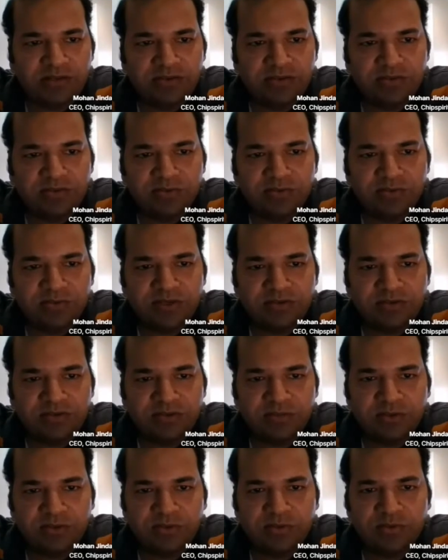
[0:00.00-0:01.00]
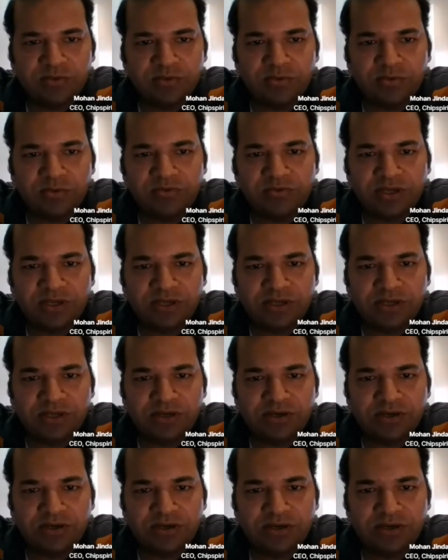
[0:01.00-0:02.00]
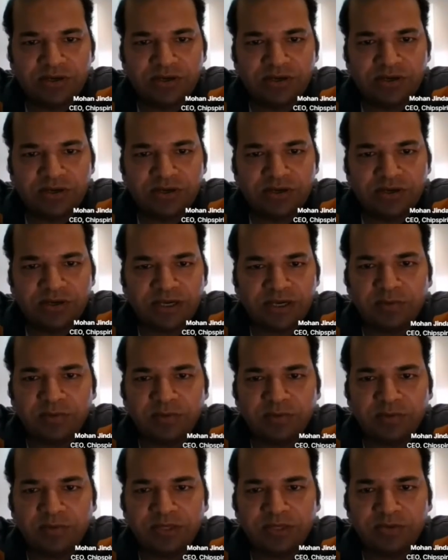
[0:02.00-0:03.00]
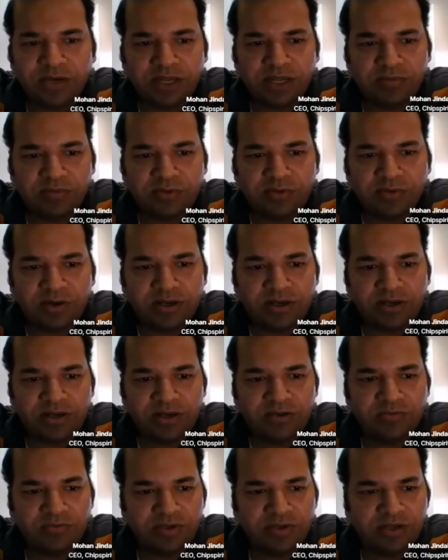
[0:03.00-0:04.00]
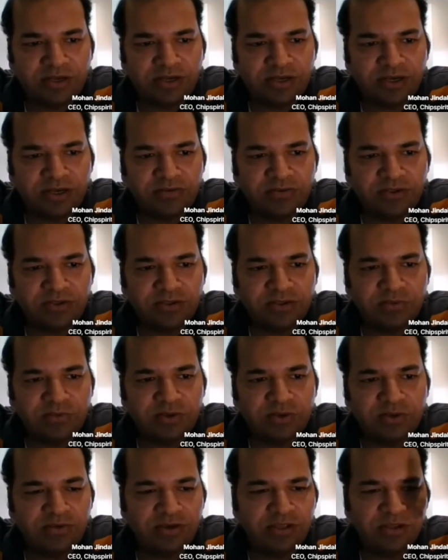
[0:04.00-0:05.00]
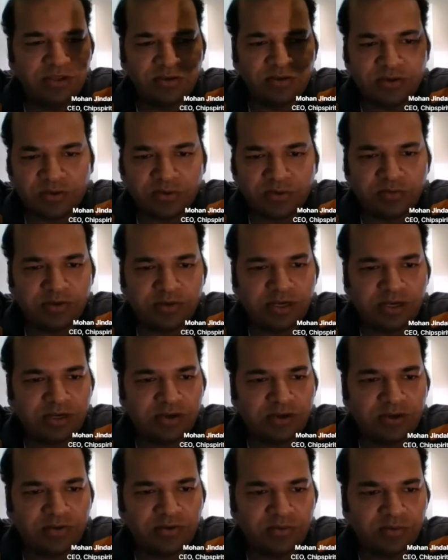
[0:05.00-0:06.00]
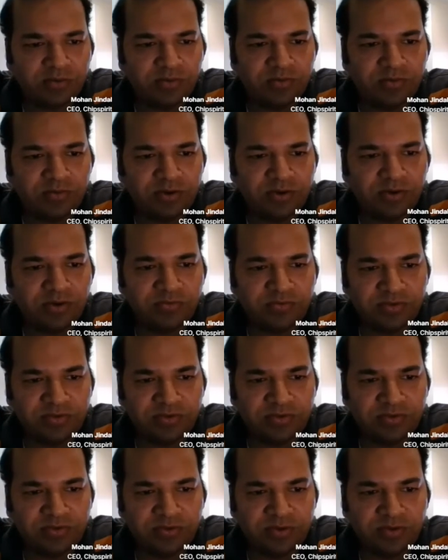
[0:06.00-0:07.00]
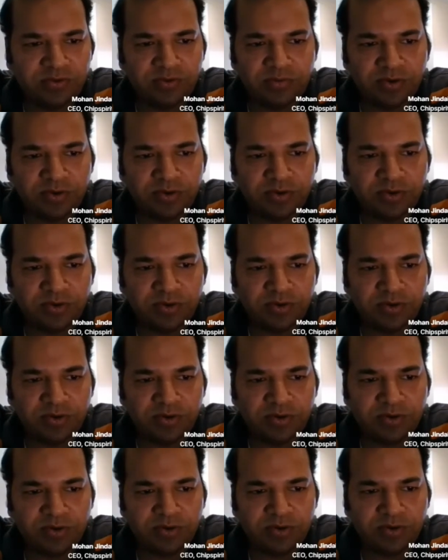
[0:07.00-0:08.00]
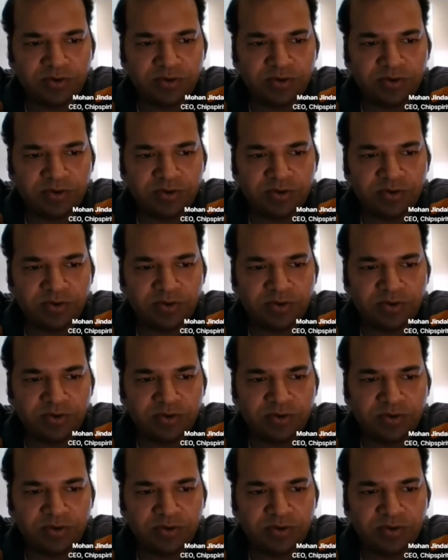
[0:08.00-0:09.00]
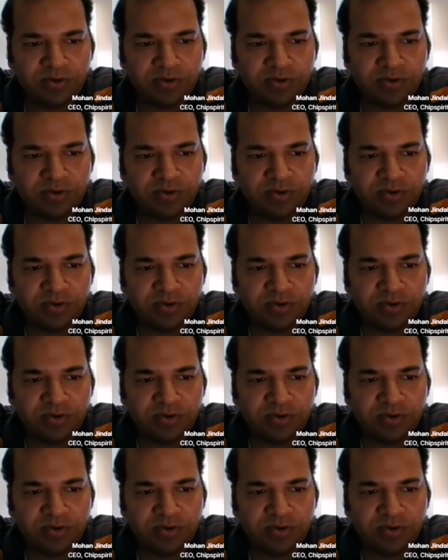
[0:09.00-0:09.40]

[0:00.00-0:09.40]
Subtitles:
is the use case number 2, where we have a bump in the wire model, where let's say you are sitting in your home right now, home or office, and you